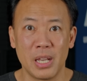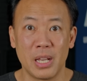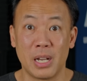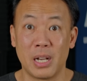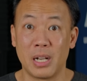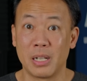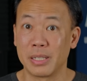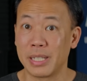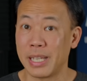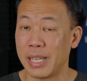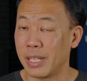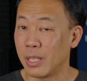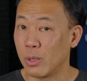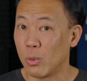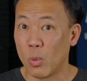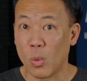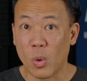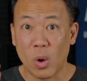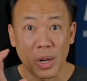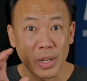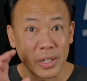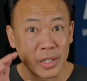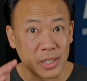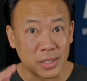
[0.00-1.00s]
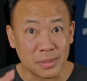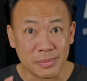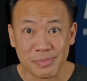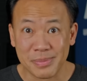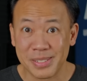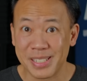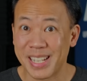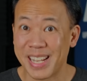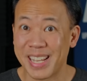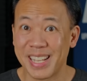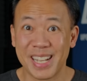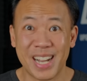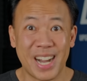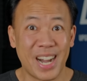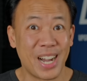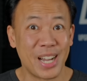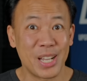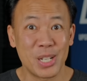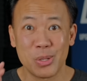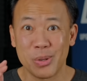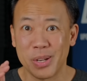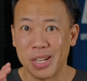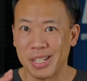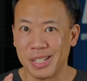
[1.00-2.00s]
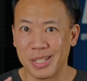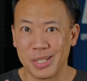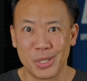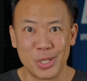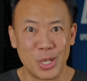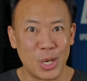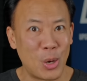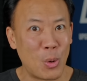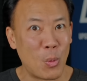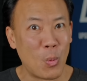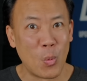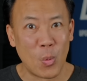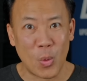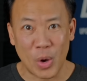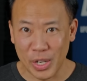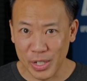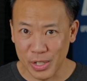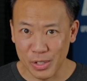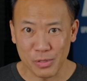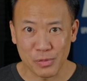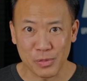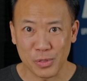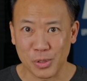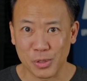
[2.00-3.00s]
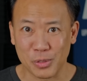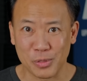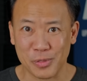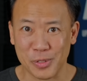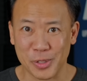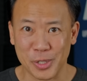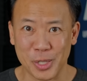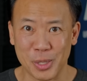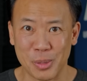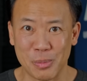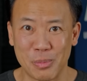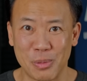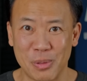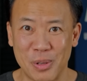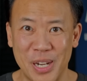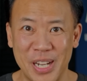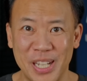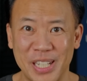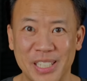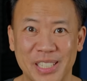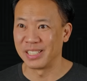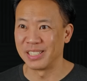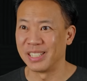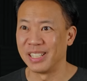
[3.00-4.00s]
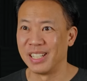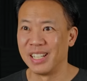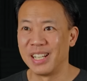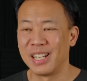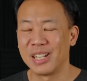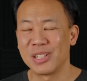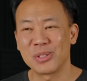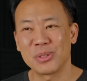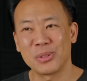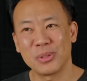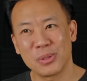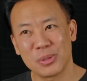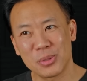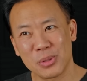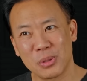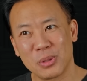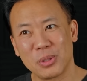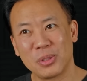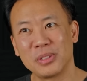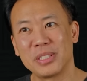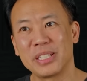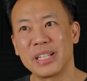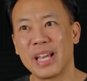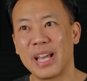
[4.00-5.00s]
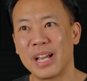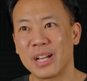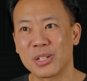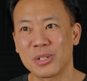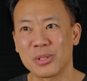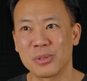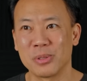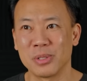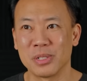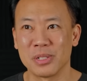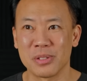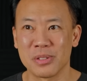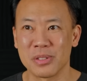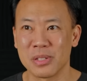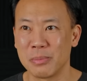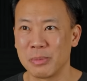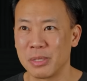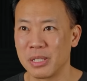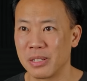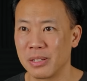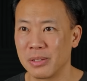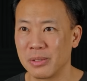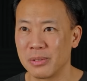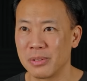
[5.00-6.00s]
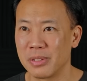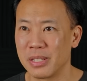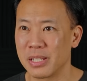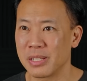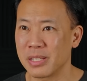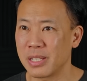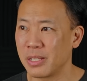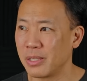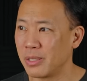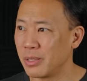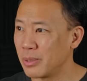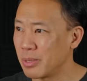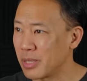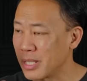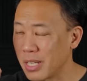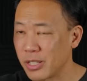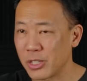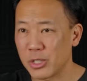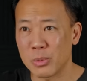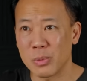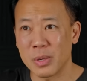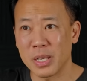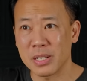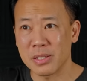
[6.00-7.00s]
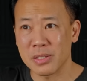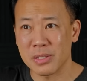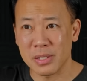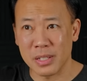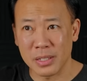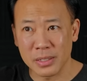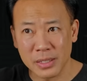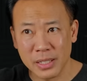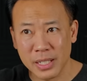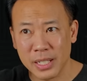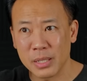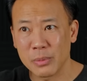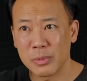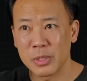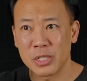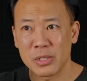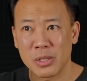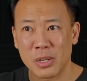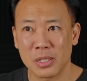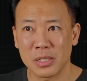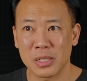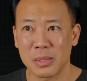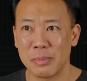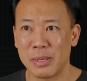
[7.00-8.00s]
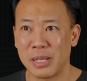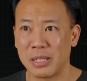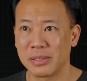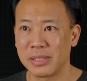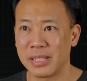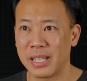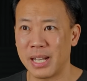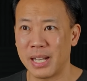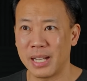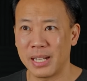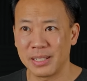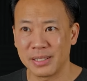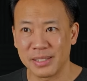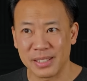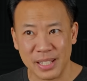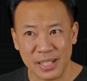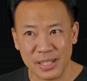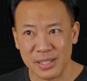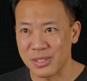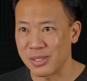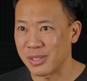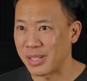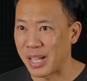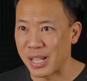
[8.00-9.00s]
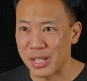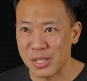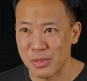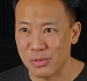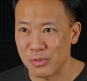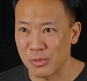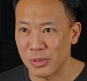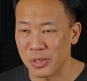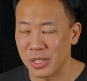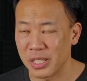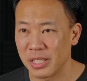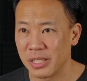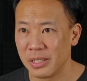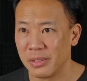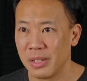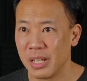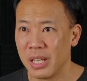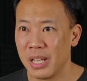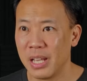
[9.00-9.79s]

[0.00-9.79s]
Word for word: uh, getting water, staying hydrated, wonderful for your brain. So those are all the extras. Some of the other things I do is get direct sunlight. We talked about that. That's that's free.